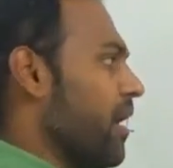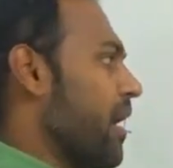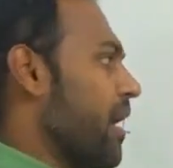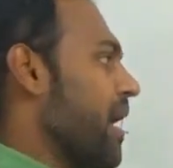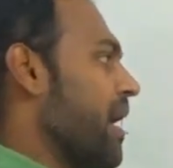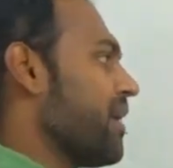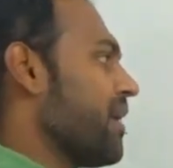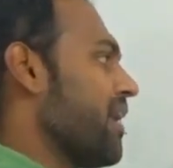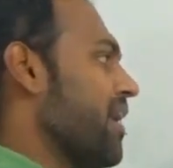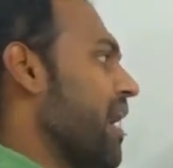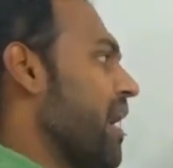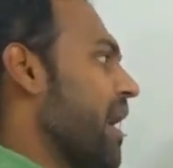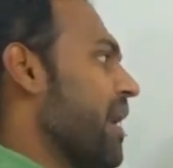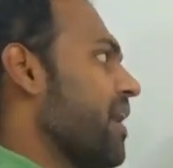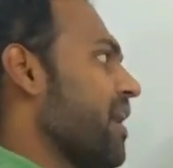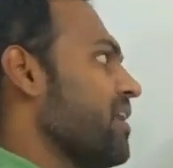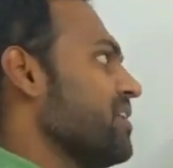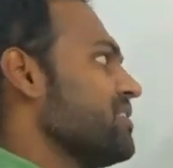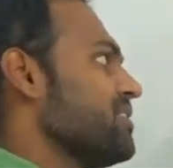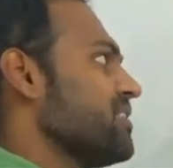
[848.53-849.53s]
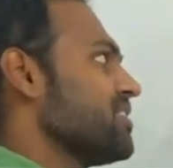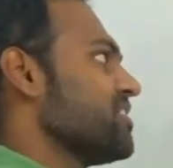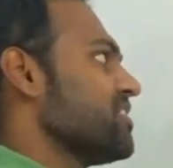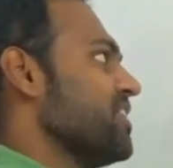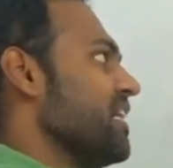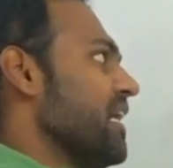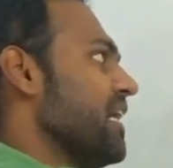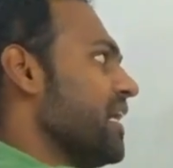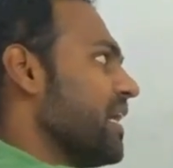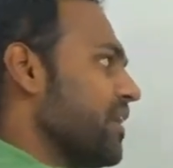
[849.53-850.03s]
at an angle
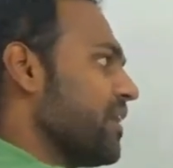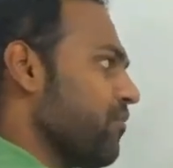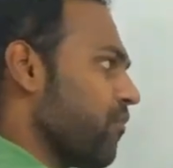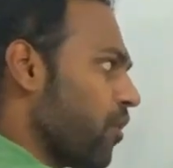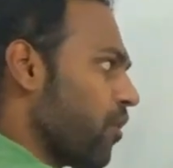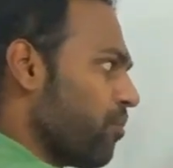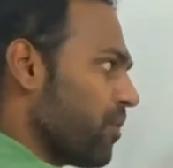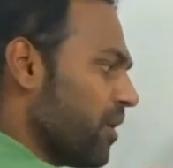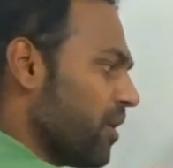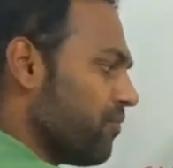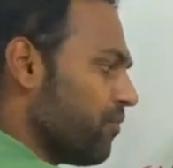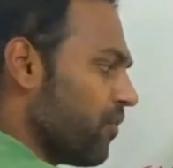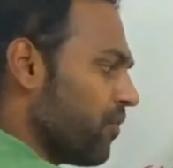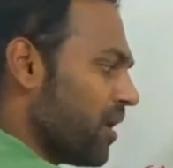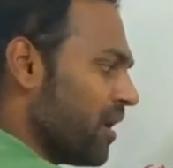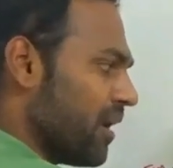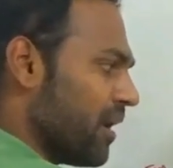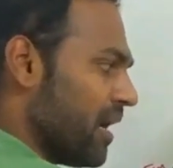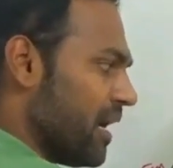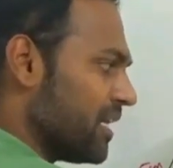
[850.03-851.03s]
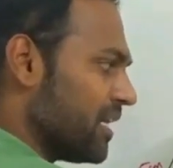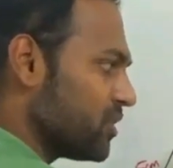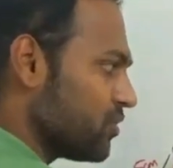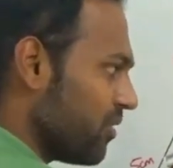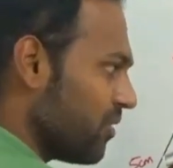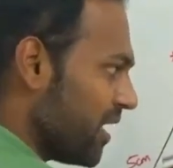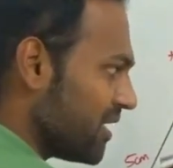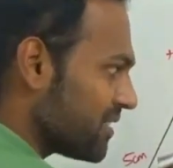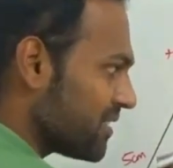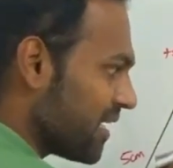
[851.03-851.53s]
60 degree from F1 as
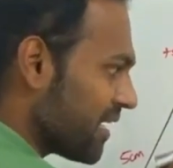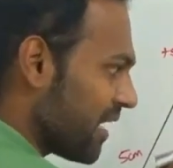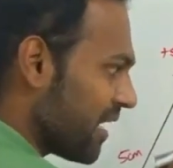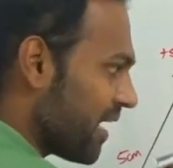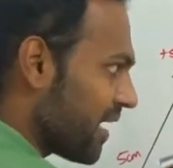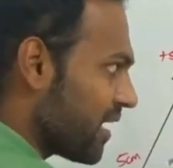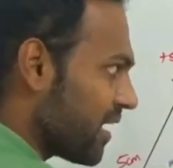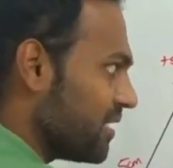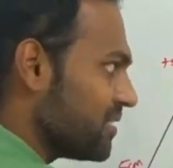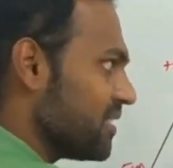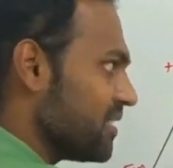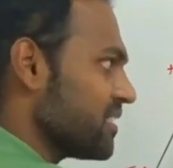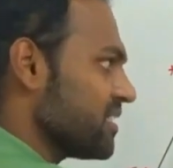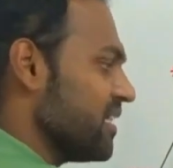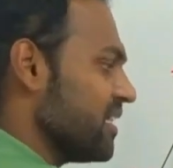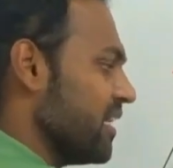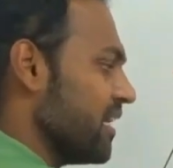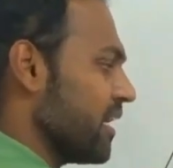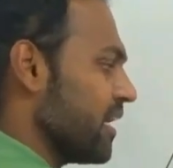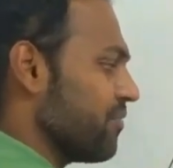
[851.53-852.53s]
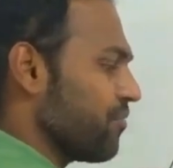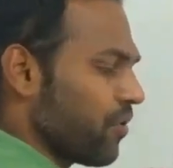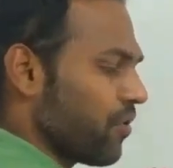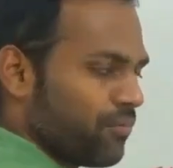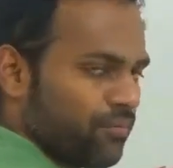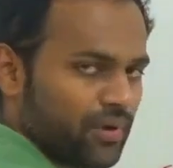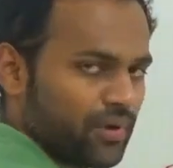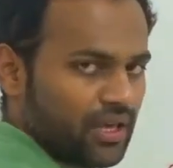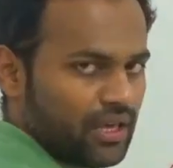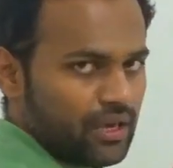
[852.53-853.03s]
well as at an angle 60 degree
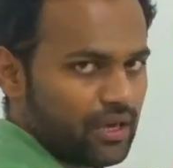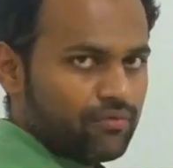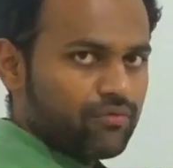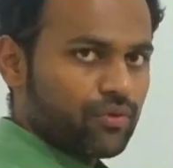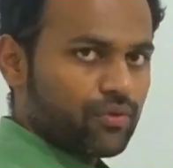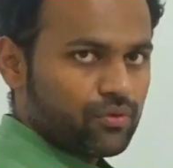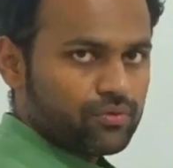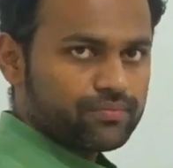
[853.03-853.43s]
from F2.